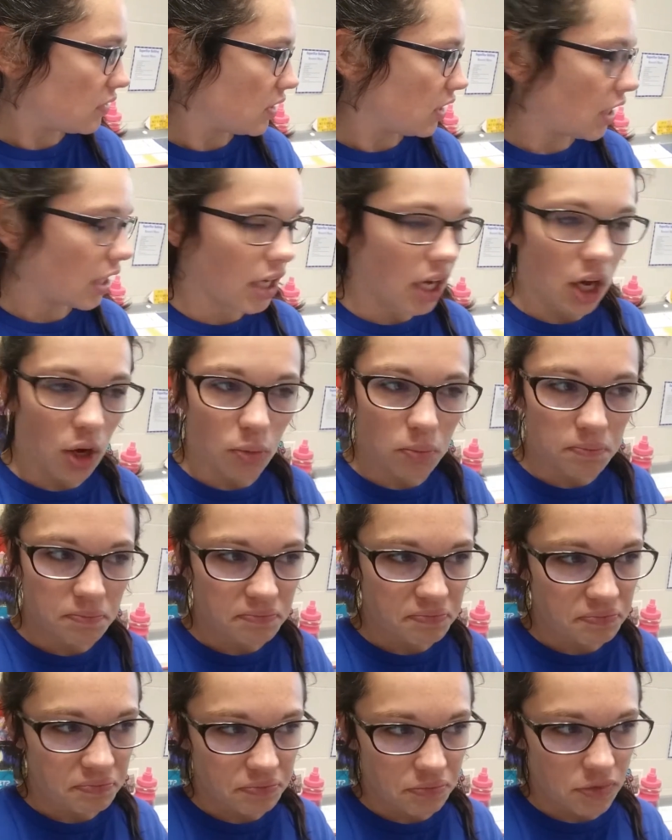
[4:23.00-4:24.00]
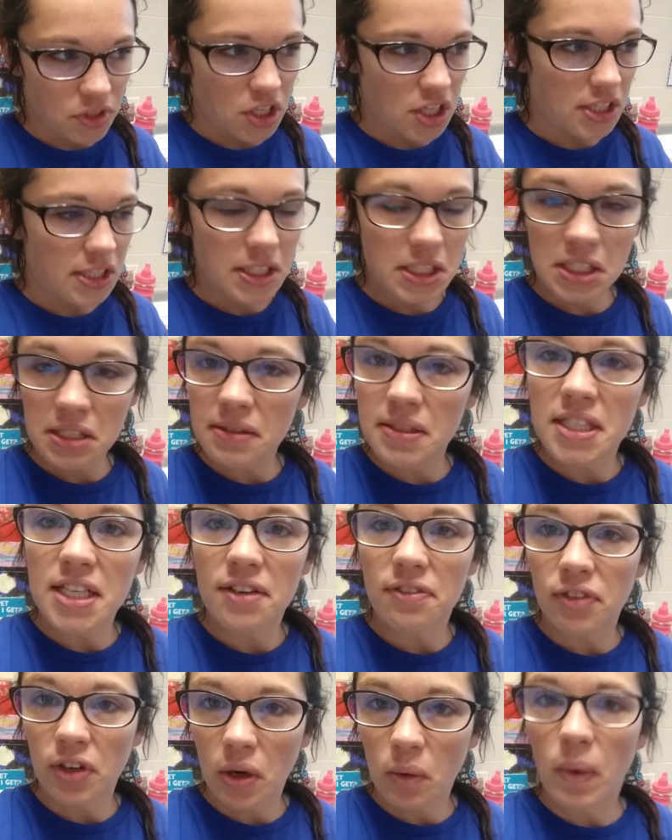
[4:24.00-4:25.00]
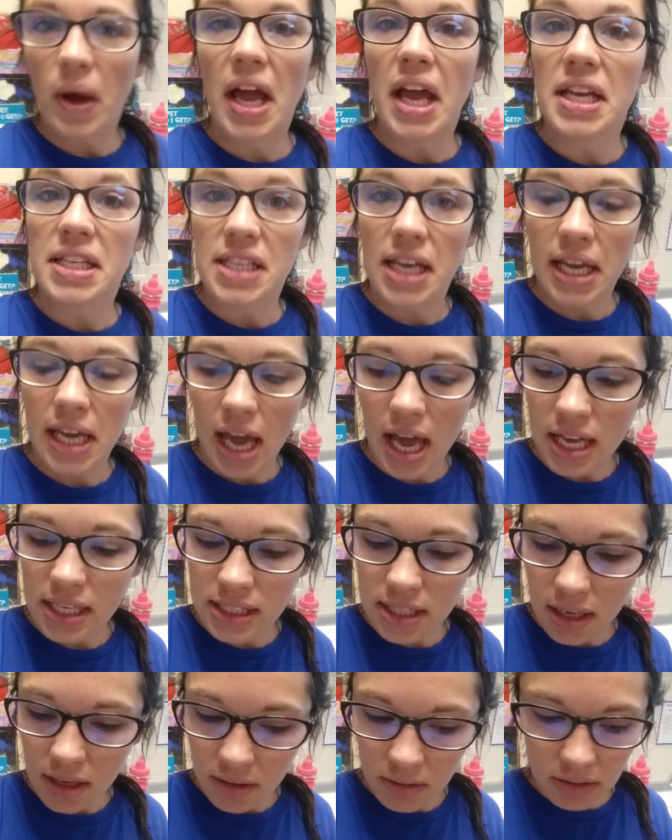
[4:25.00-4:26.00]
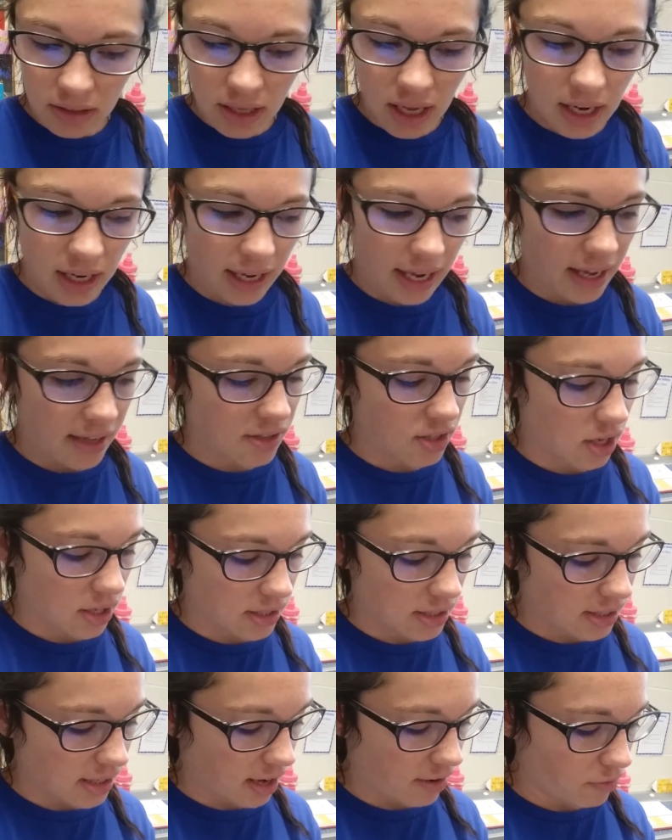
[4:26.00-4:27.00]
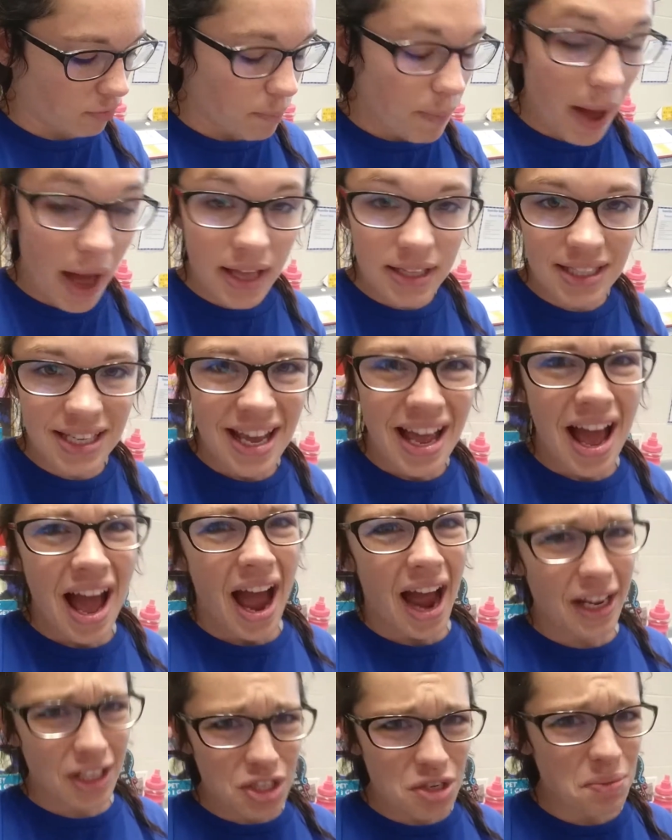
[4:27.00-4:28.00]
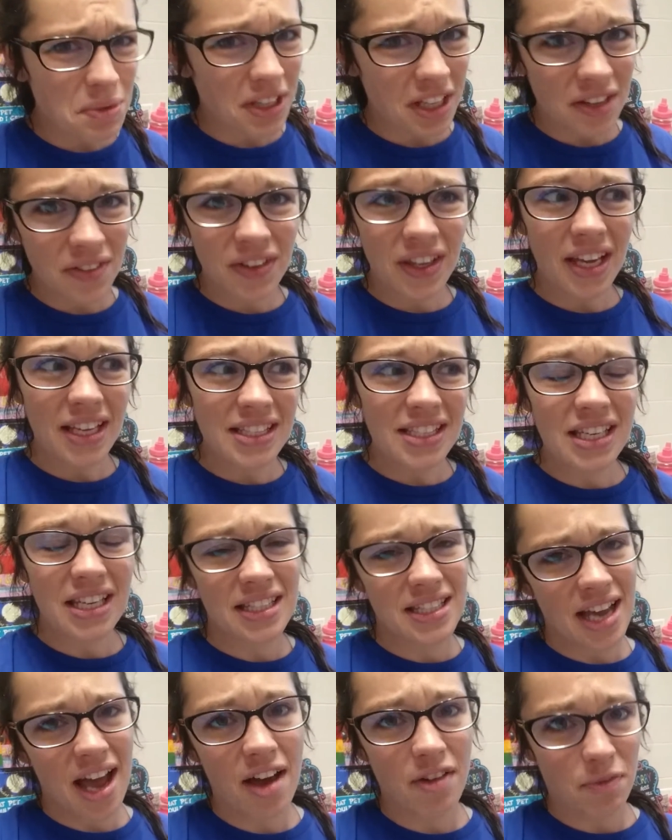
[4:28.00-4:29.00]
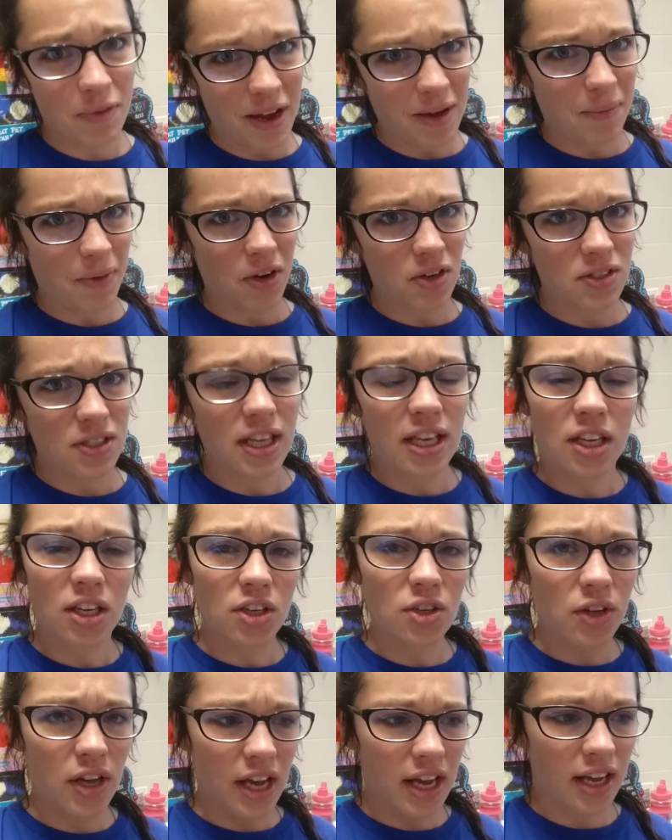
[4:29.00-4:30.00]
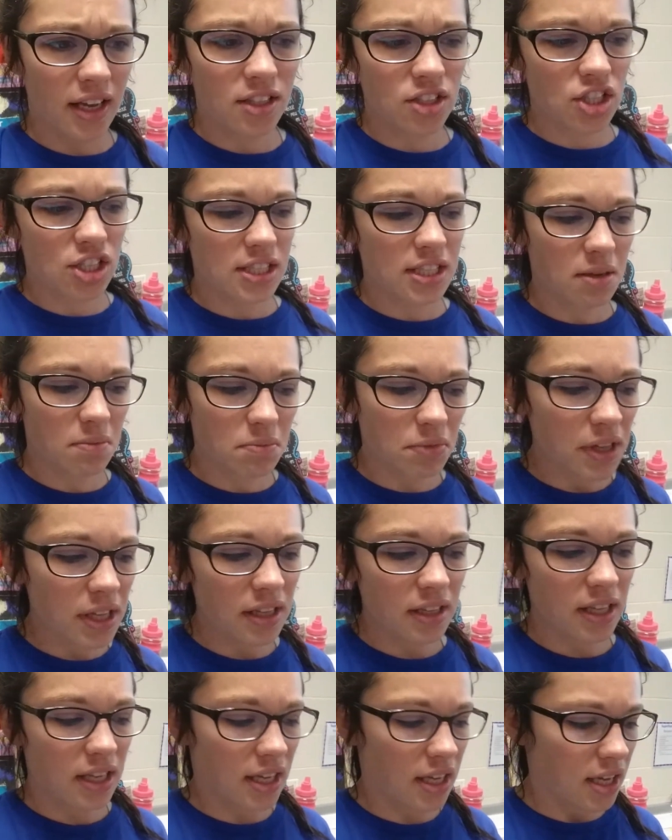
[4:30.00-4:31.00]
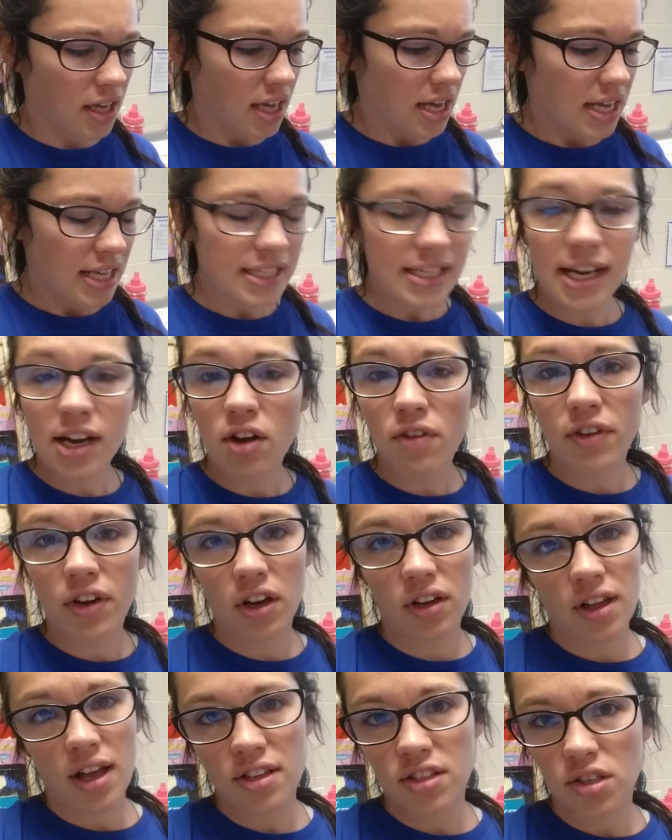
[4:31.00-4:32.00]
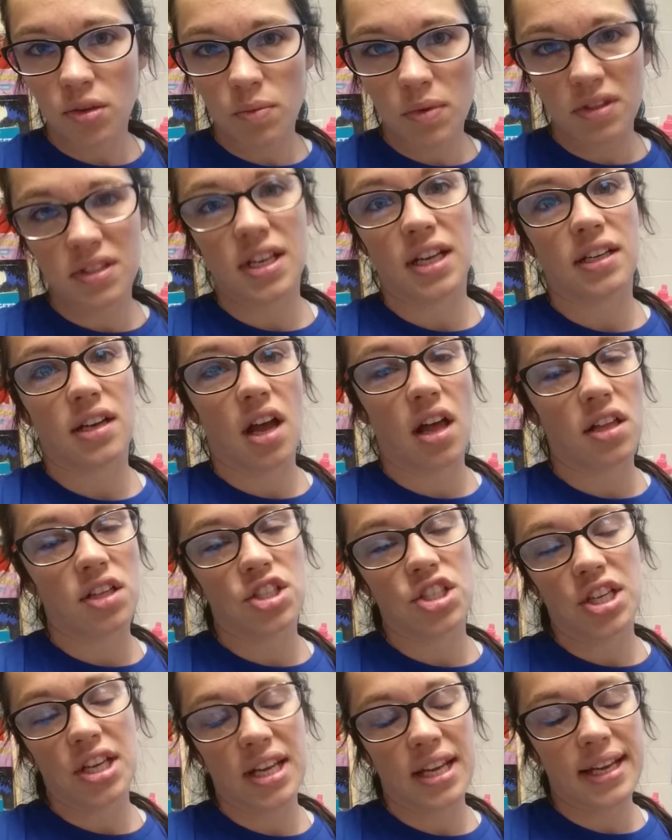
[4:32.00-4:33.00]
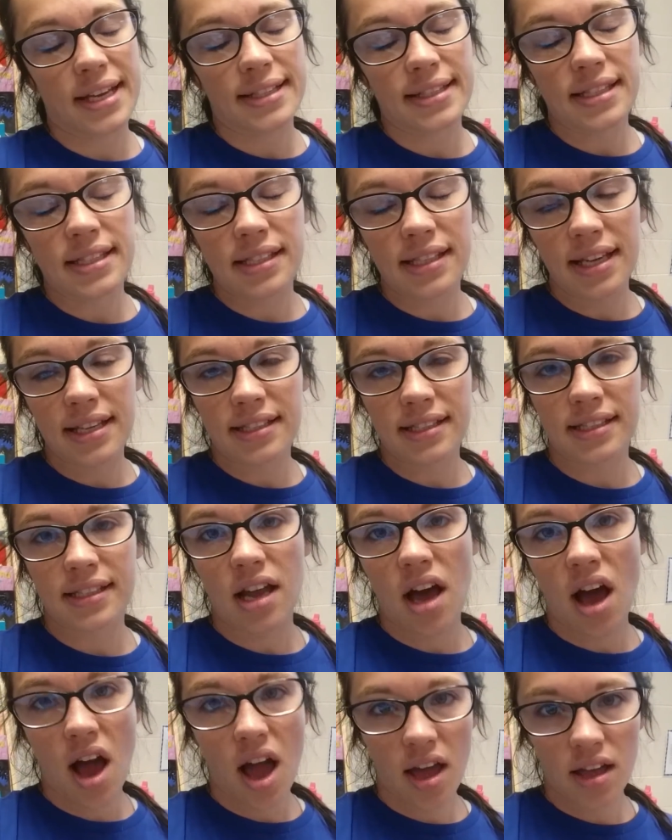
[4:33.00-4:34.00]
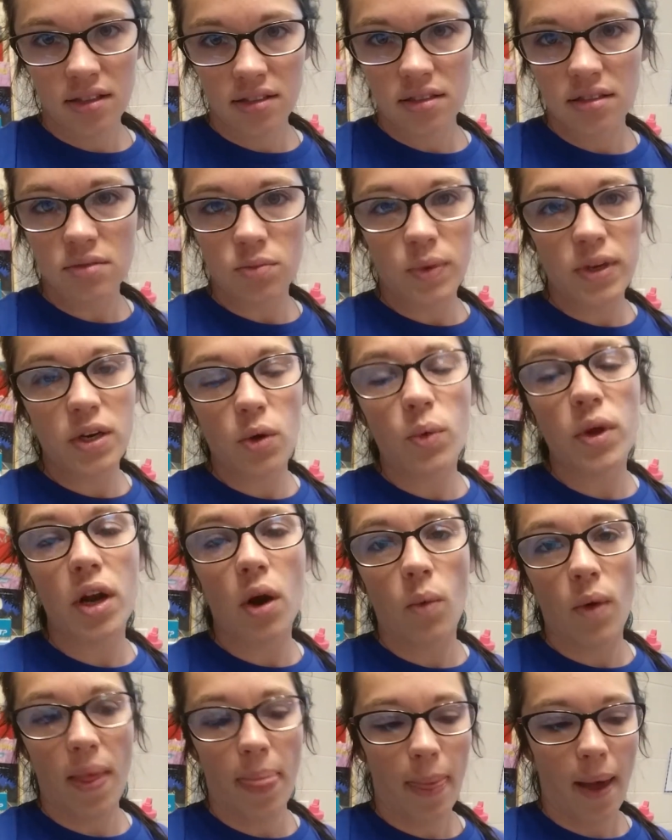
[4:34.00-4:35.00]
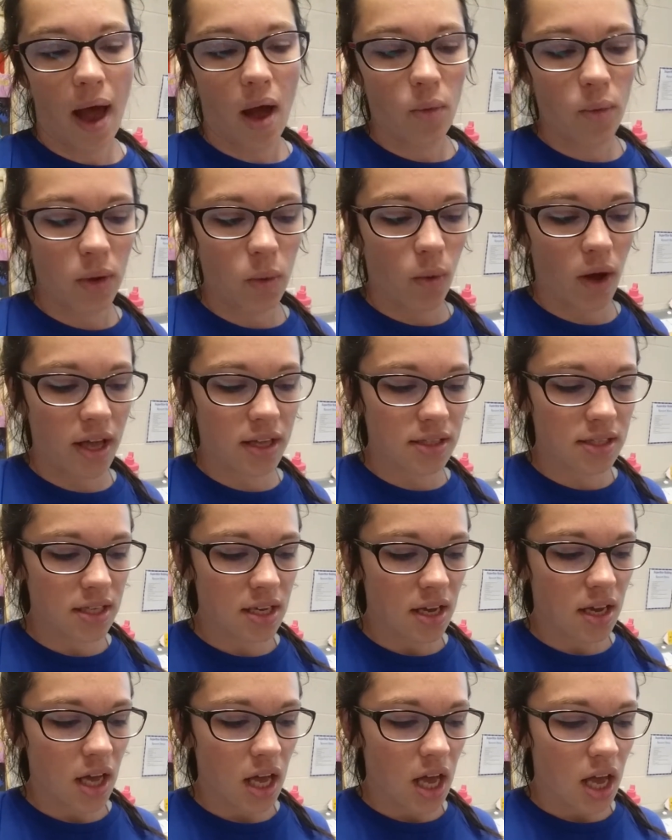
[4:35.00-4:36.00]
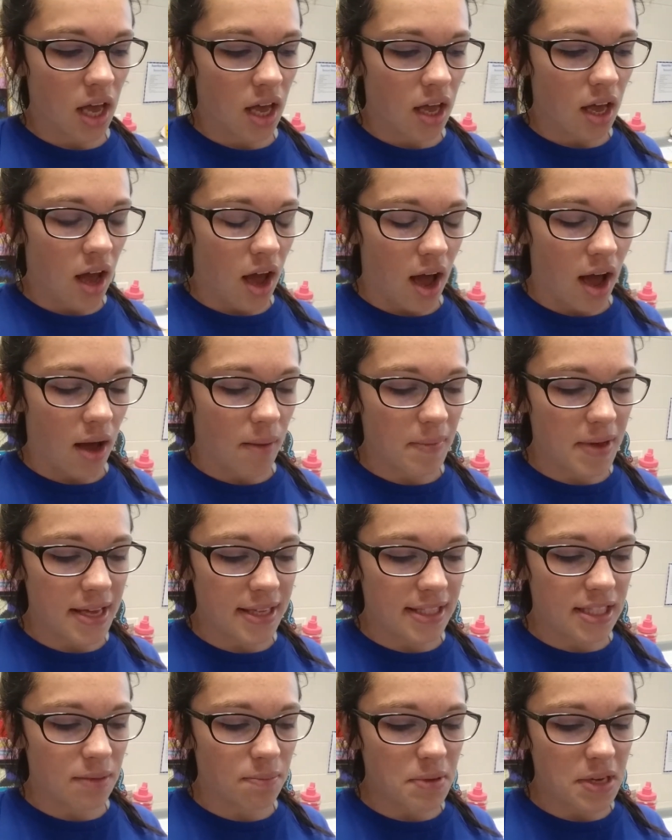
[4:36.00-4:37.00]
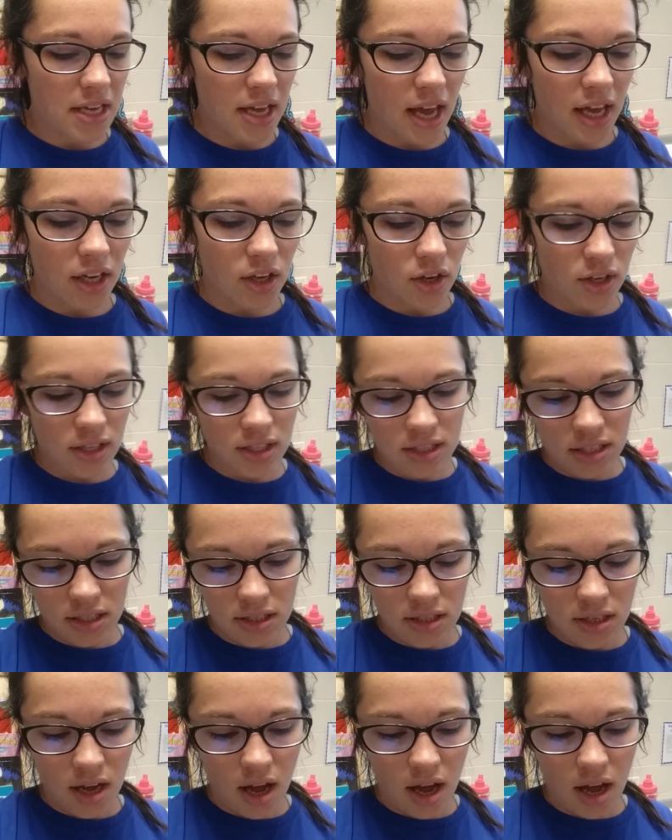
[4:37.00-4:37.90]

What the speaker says: you know, just different ways, I guess, a lot of hands-on stuff. But I do believe kids need to have papers. Like, you can't just completely take over your classroom with technology. It's not, we don't want that. We want it to be a good